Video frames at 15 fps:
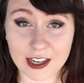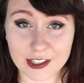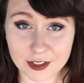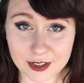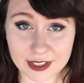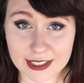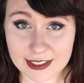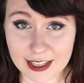I
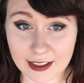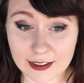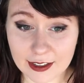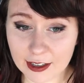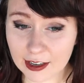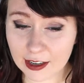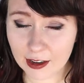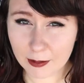noticed that
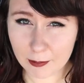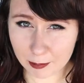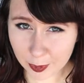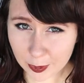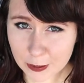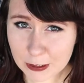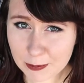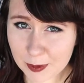
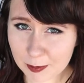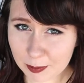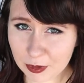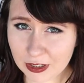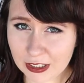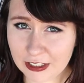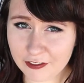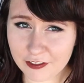most
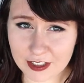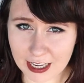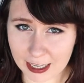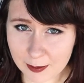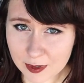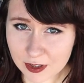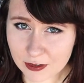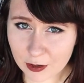people give
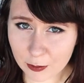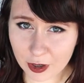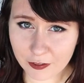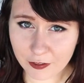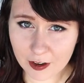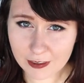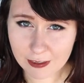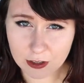names to the
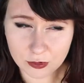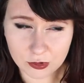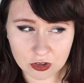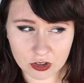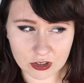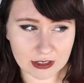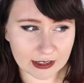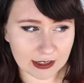Wi-Fi, they
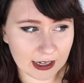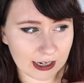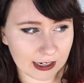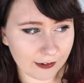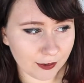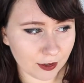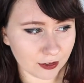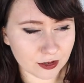just
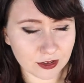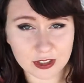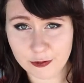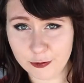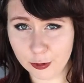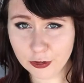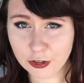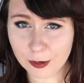leave it on the
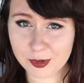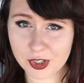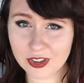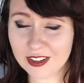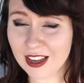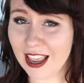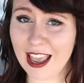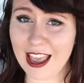default option.
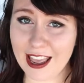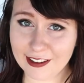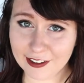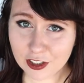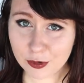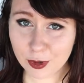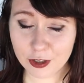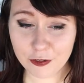And
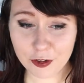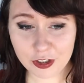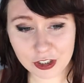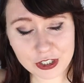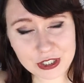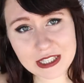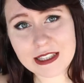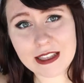that's quite funny
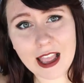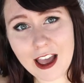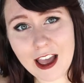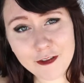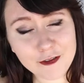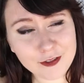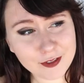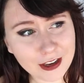because
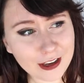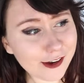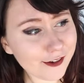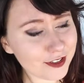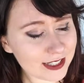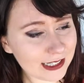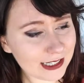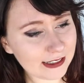I
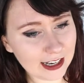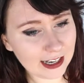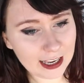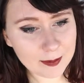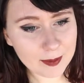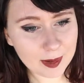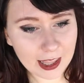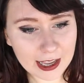have seen names